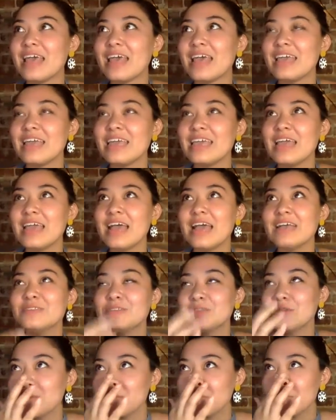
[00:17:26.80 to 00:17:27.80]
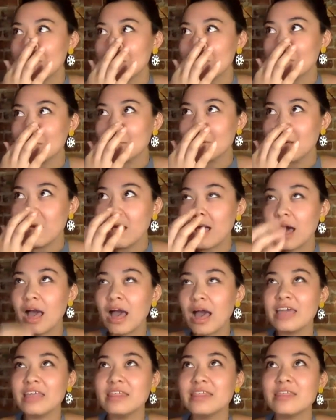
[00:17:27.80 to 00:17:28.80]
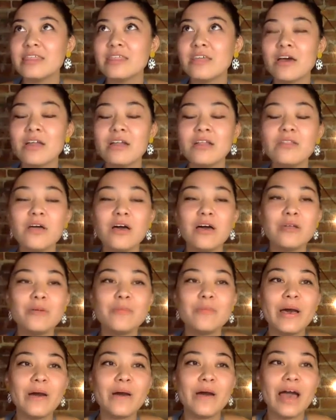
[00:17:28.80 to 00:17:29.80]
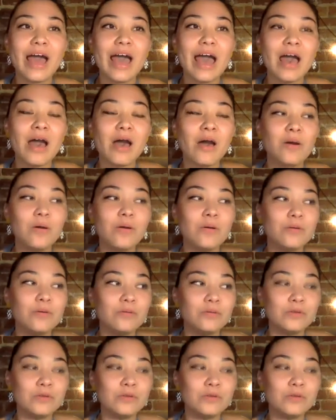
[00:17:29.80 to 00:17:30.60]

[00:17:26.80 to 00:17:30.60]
Yeah. So I thought a lot about how